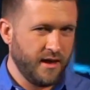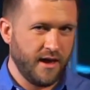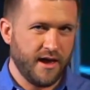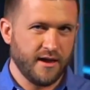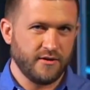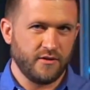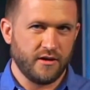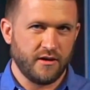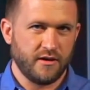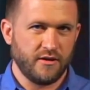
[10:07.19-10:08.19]
And
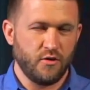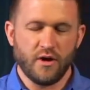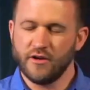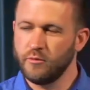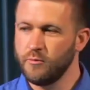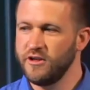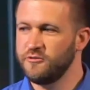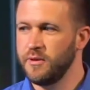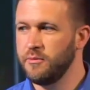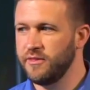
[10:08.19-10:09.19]
you guys will
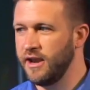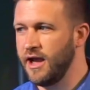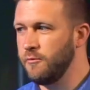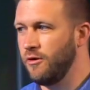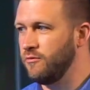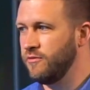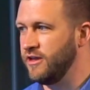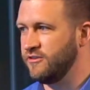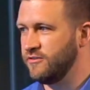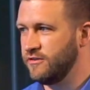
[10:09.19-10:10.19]
reach people that I won't
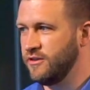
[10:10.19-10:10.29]
reach.